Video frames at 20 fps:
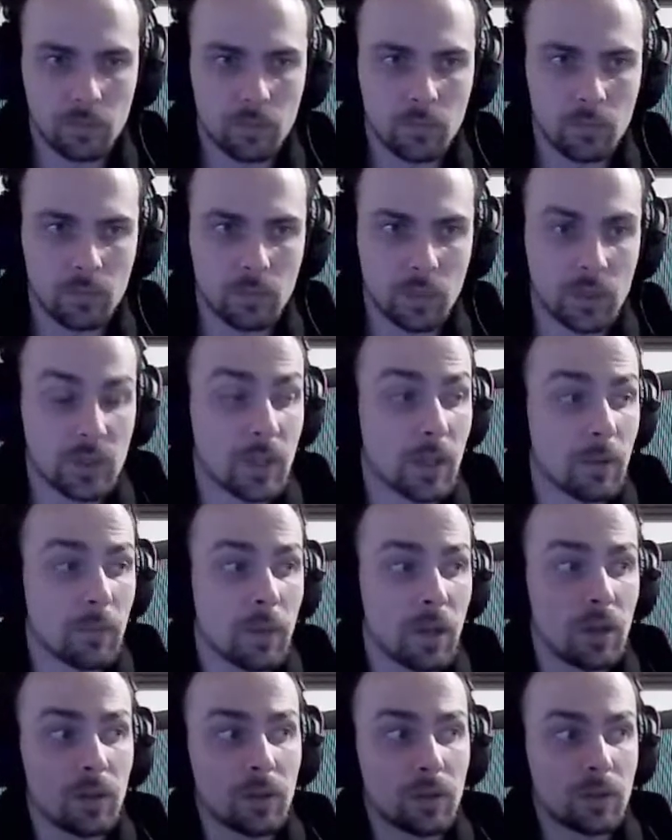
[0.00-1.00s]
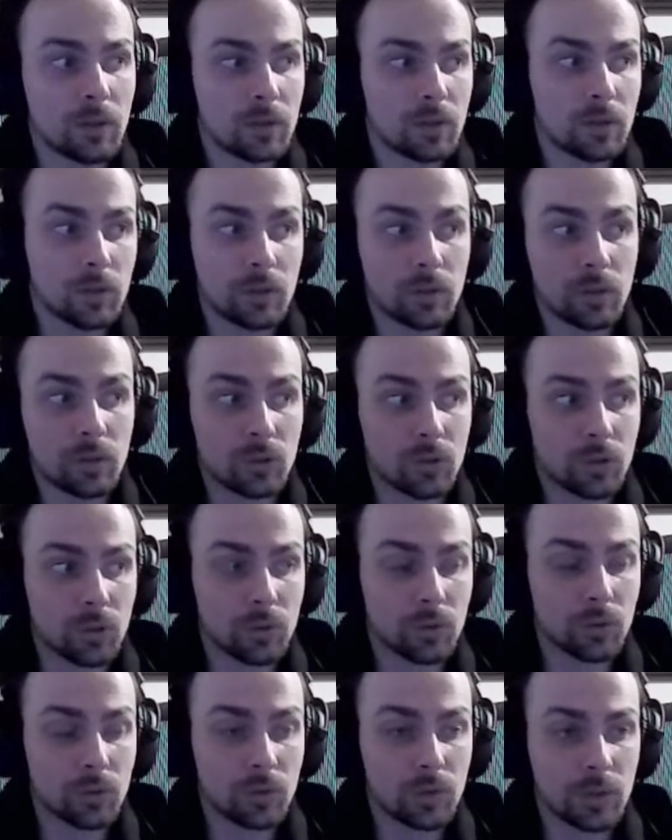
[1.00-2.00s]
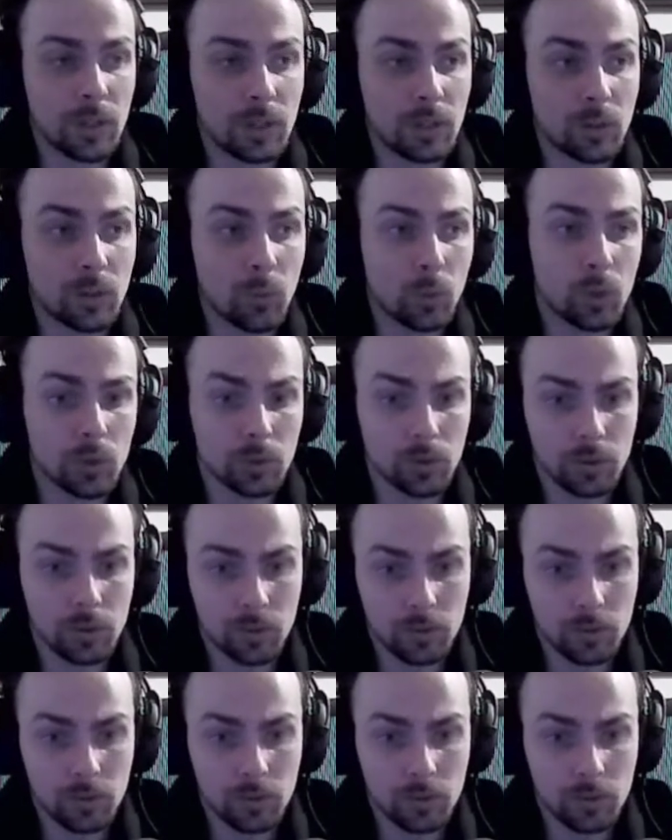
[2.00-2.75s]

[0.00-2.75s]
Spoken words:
because they made it, so it shows that it worked.